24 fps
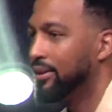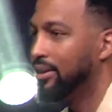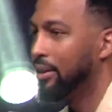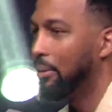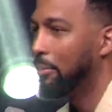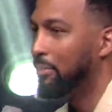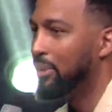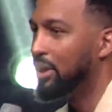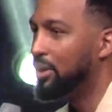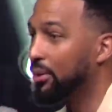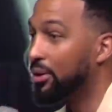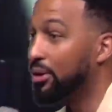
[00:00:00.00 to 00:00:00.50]

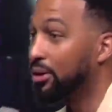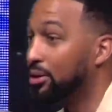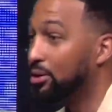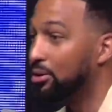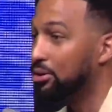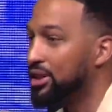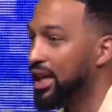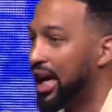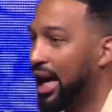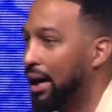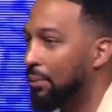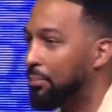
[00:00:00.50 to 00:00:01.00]

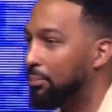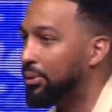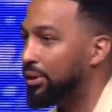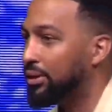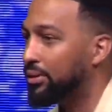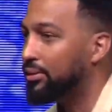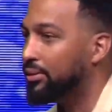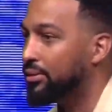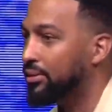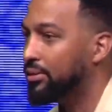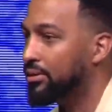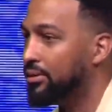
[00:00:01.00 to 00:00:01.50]
miracles happen.
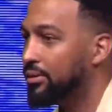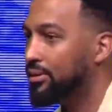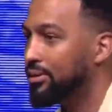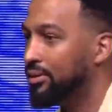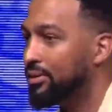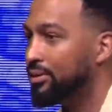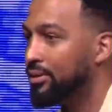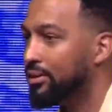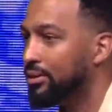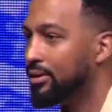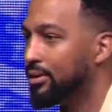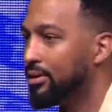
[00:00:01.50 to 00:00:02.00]

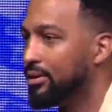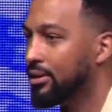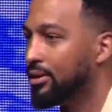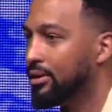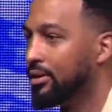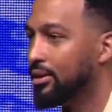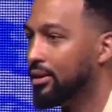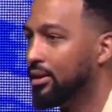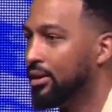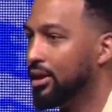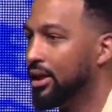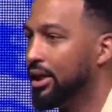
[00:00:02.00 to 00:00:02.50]

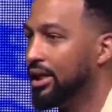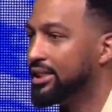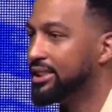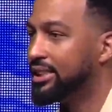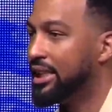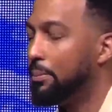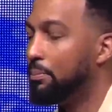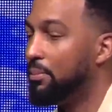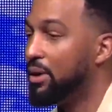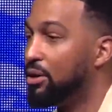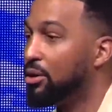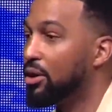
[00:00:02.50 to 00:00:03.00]
See,
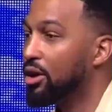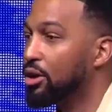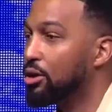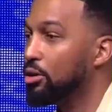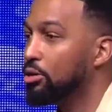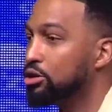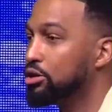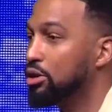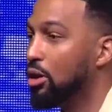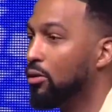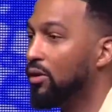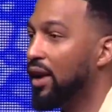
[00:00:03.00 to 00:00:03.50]

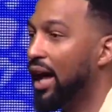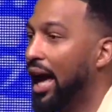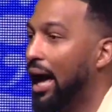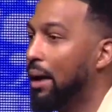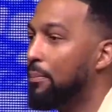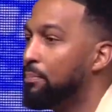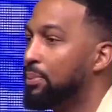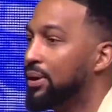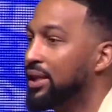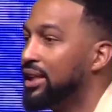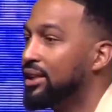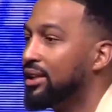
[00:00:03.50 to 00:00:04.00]
miracles don't
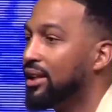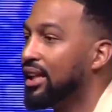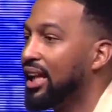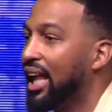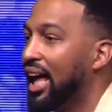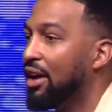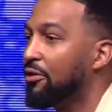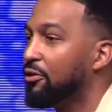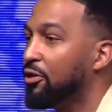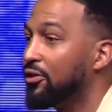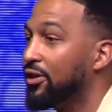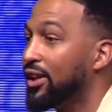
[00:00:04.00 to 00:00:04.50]
happen in the
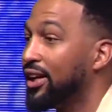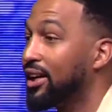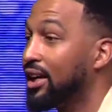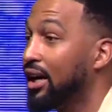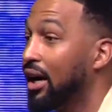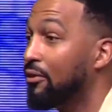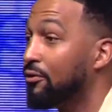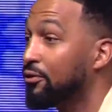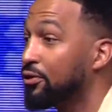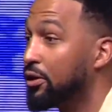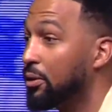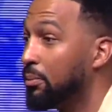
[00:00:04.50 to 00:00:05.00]
life of the
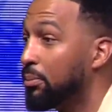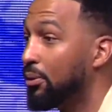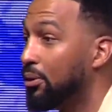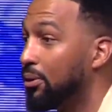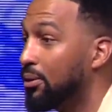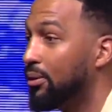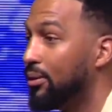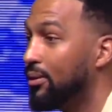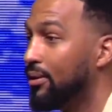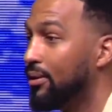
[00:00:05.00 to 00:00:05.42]
comfortable.